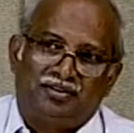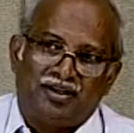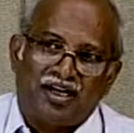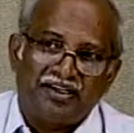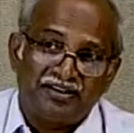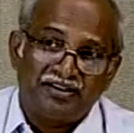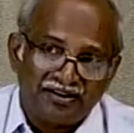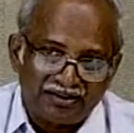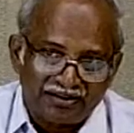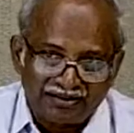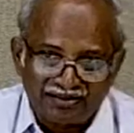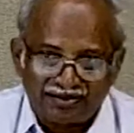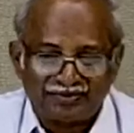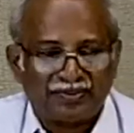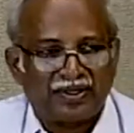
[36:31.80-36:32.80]

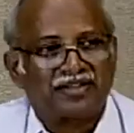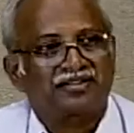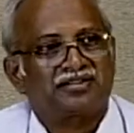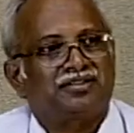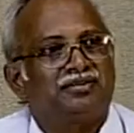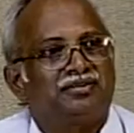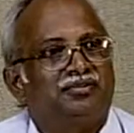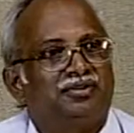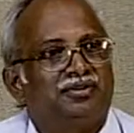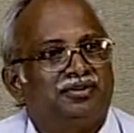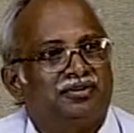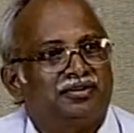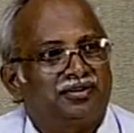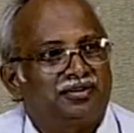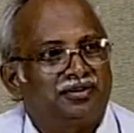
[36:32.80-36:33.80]
ITTC spectrum or
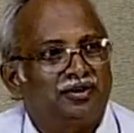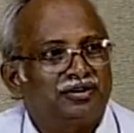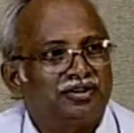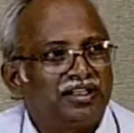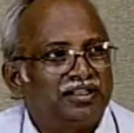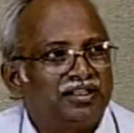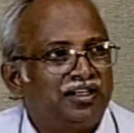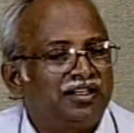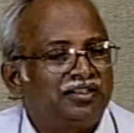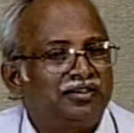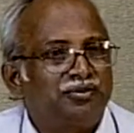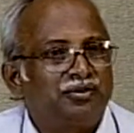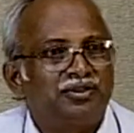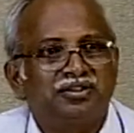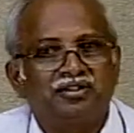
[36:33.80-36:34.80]
North Atlantic,
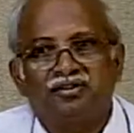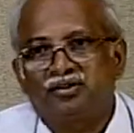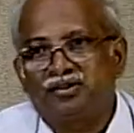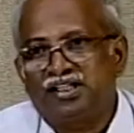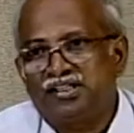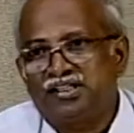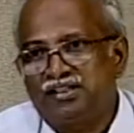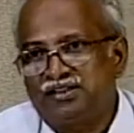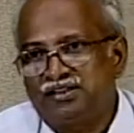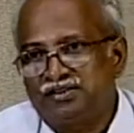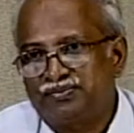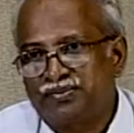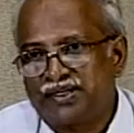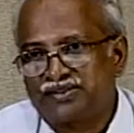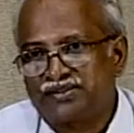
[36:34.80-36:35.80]
Winter North Atlantic
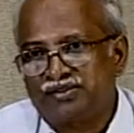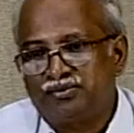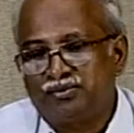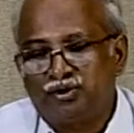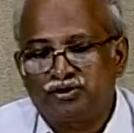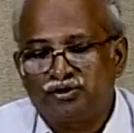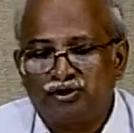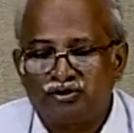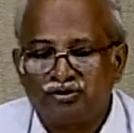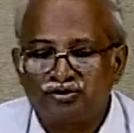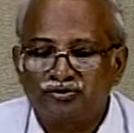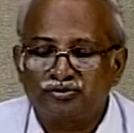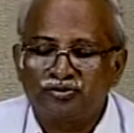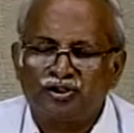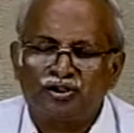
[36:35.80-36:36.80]
spectrum or
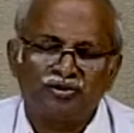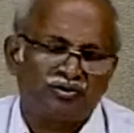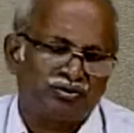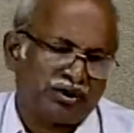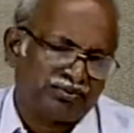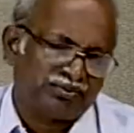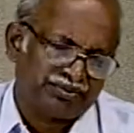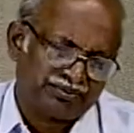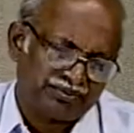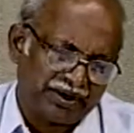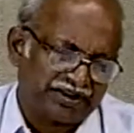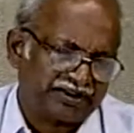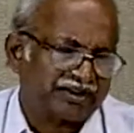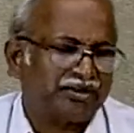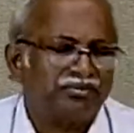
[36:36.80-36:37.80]
John Schwab
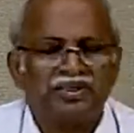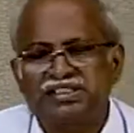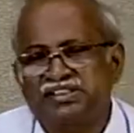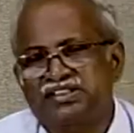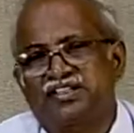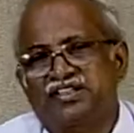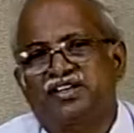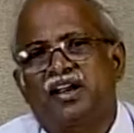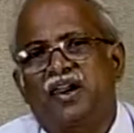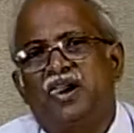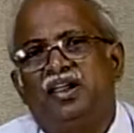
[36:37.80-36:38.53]
spectrum, etc.